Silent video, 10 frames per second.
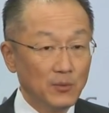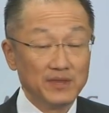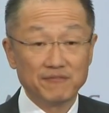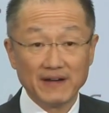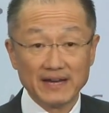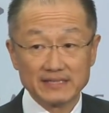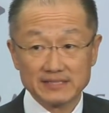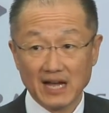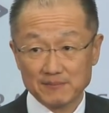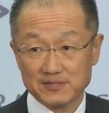When the fighting
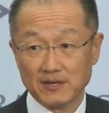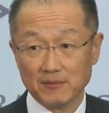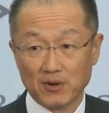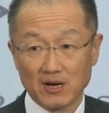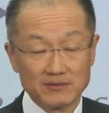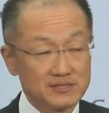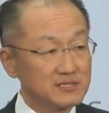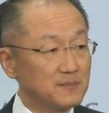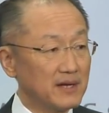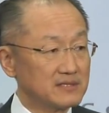stops, though, progress
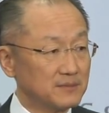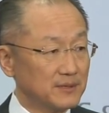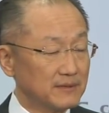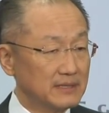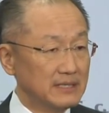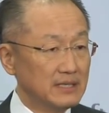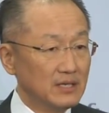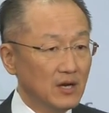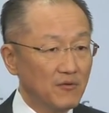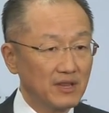is possible.
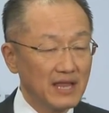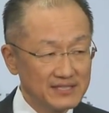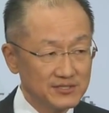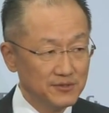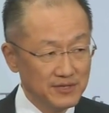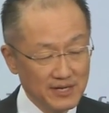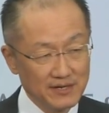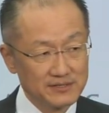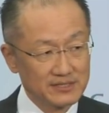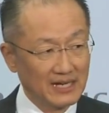Over the last two
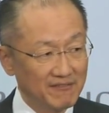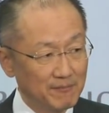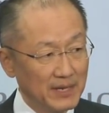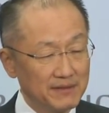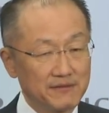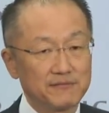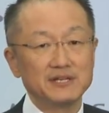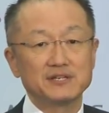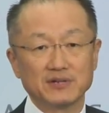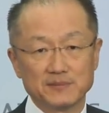years, I've made
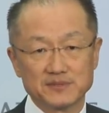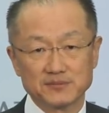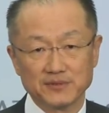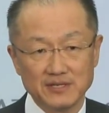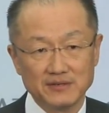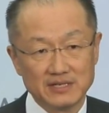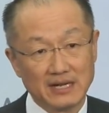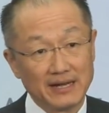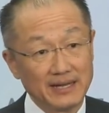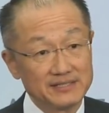three trips with the
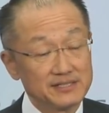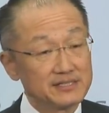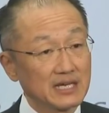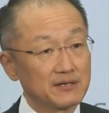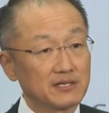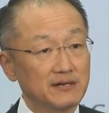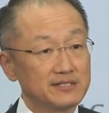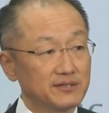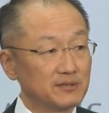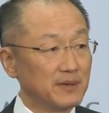United Nations Secretary
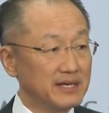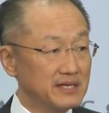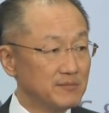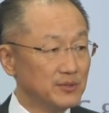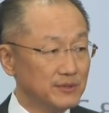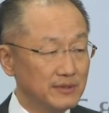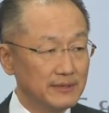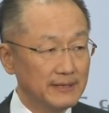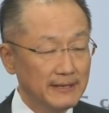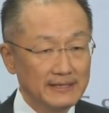General Ban Ki-moon
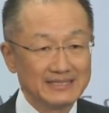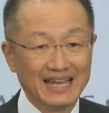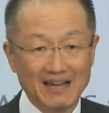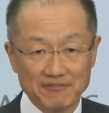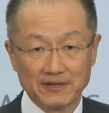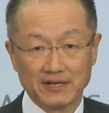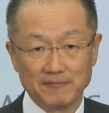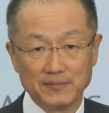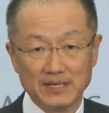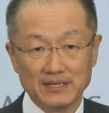to Africa,
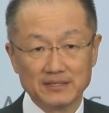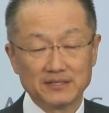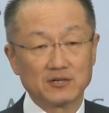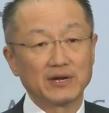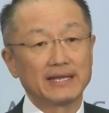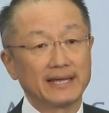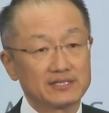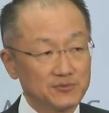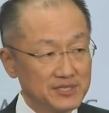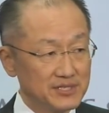to the Great
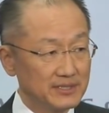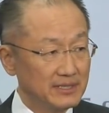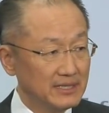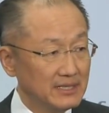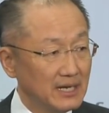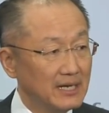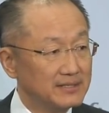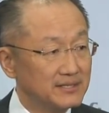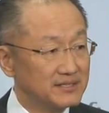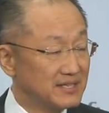Lakes region, uh,
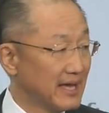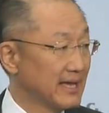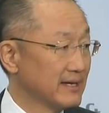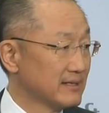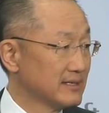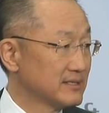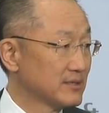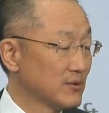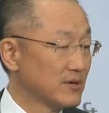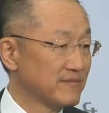to the Sahel, and to
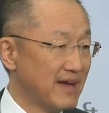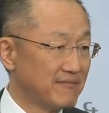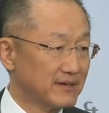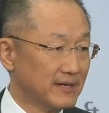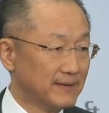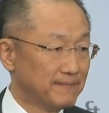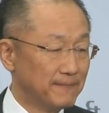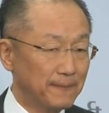the Horn of Africa.